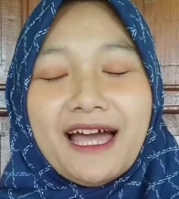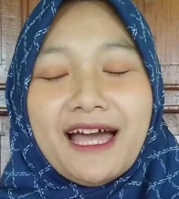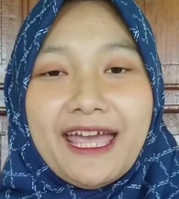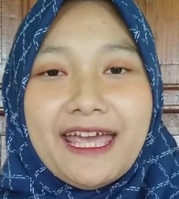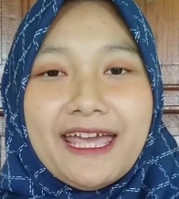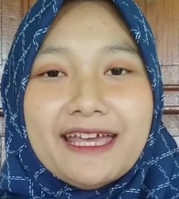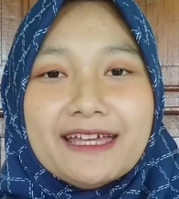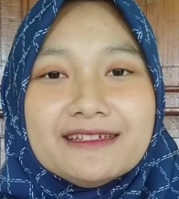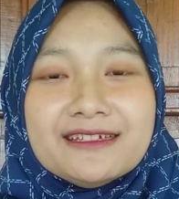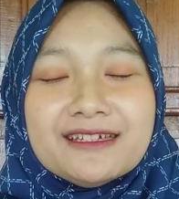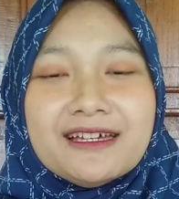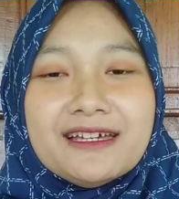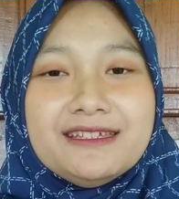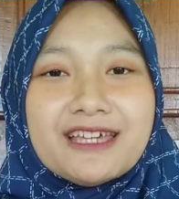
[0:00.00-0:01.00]
hate
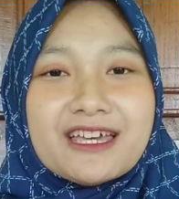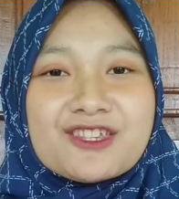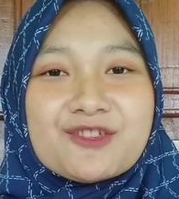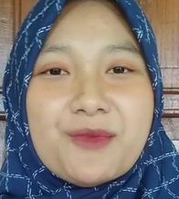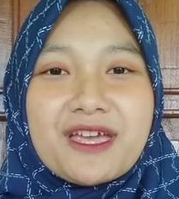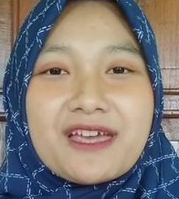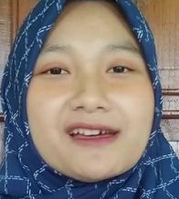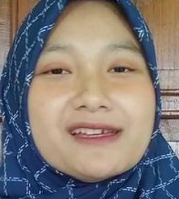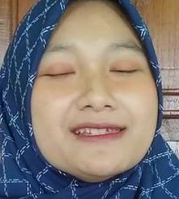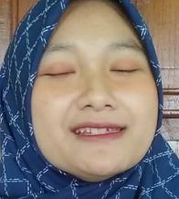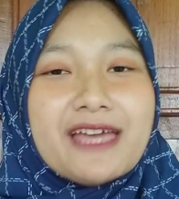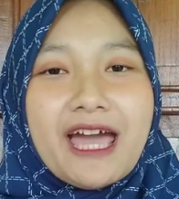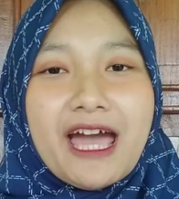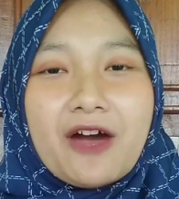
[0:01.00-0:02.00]
just because
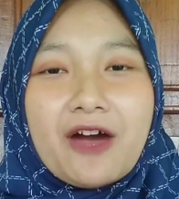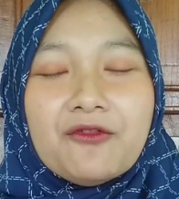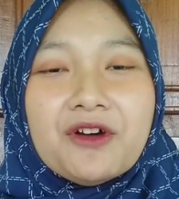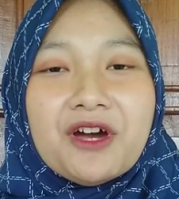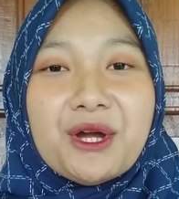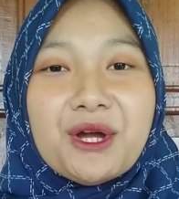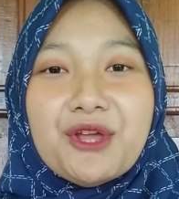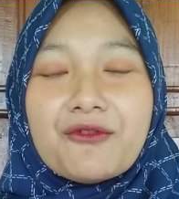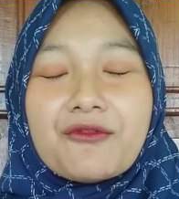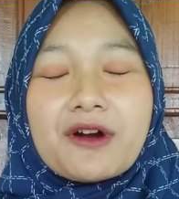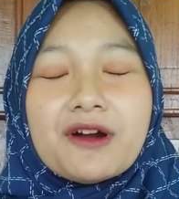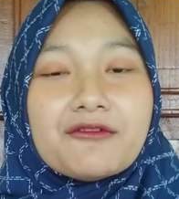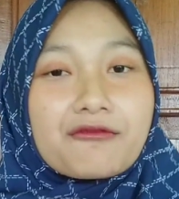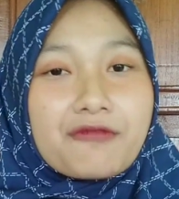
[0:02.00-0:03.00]
they have
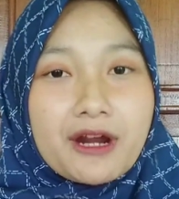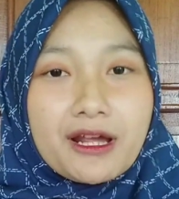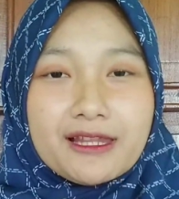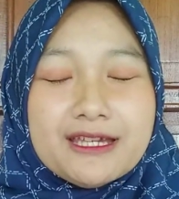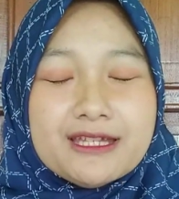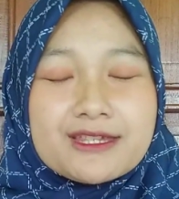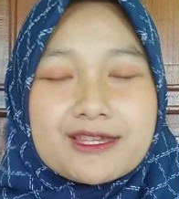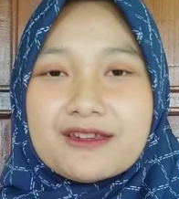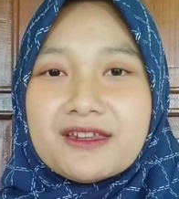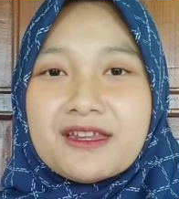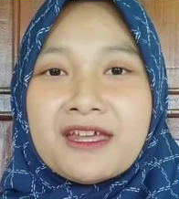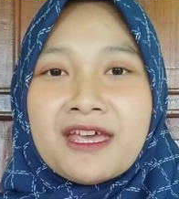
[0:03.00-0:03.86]
different religion,